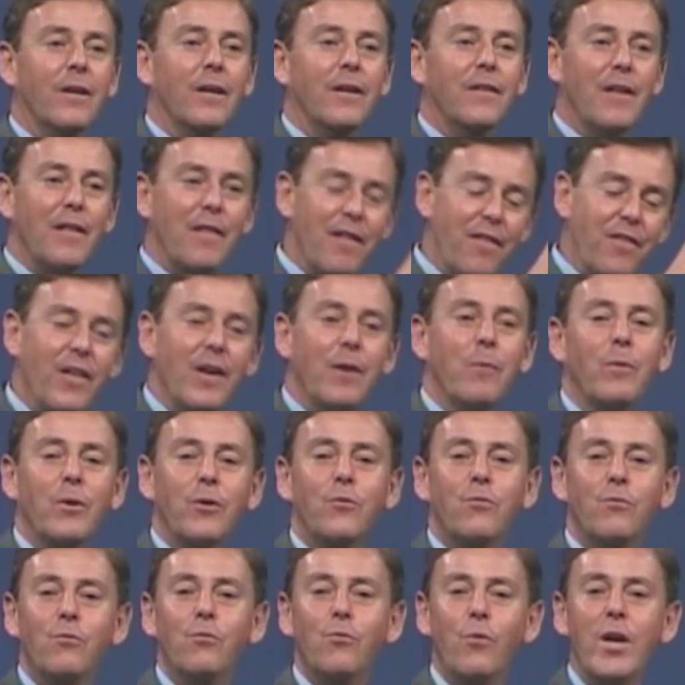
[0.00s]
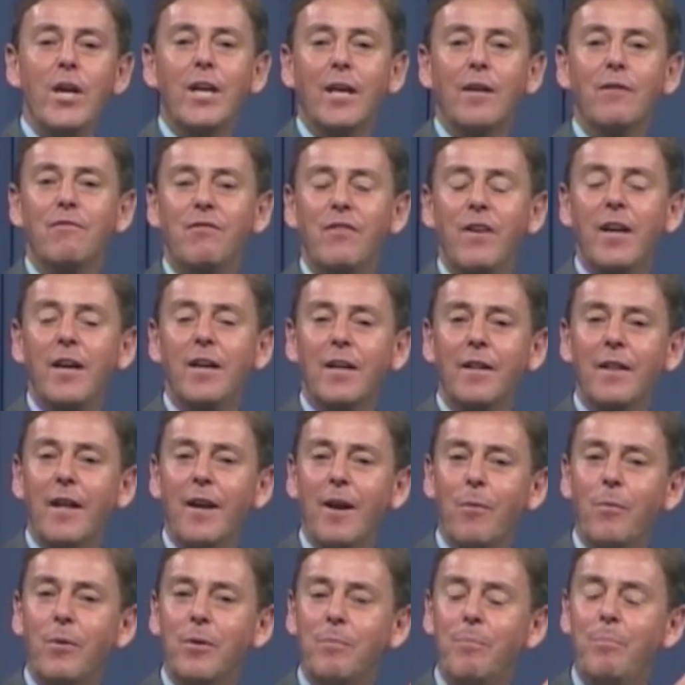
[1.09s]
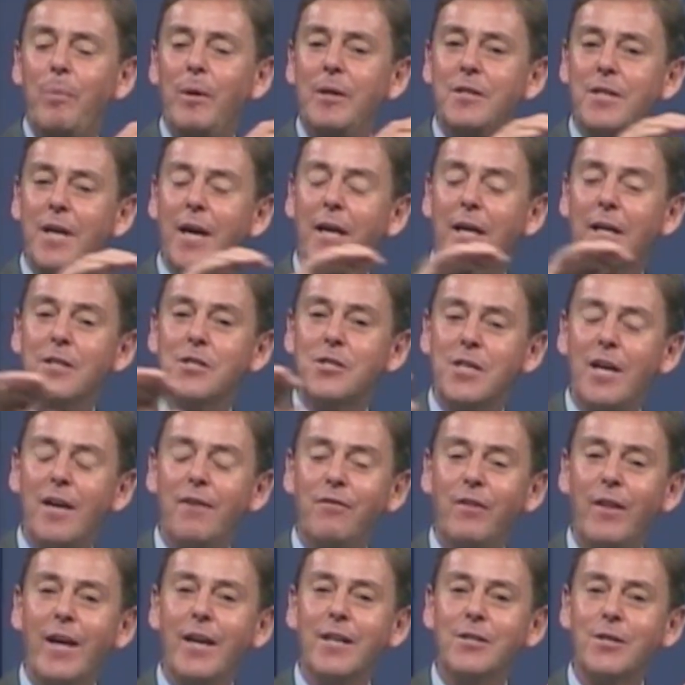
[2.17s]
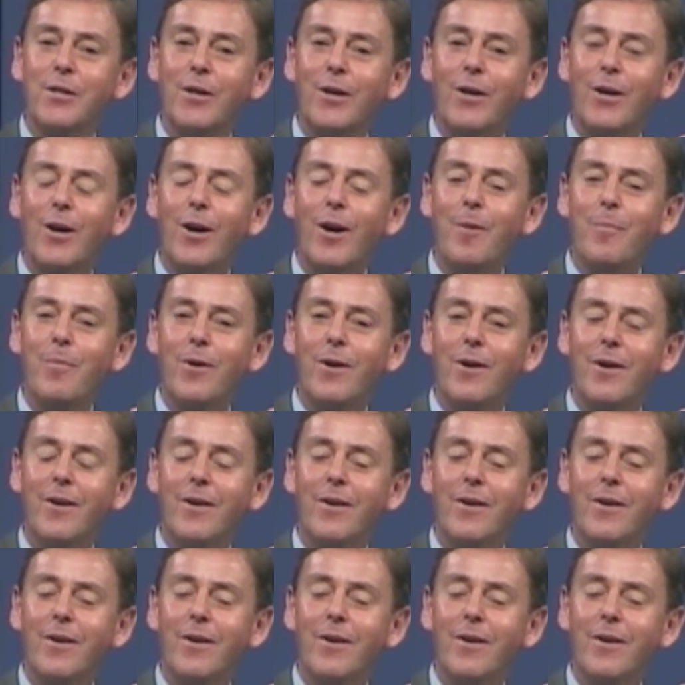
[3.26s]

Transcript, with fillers: and then the thing would reconvene, and then it would be taken safely into the harbor.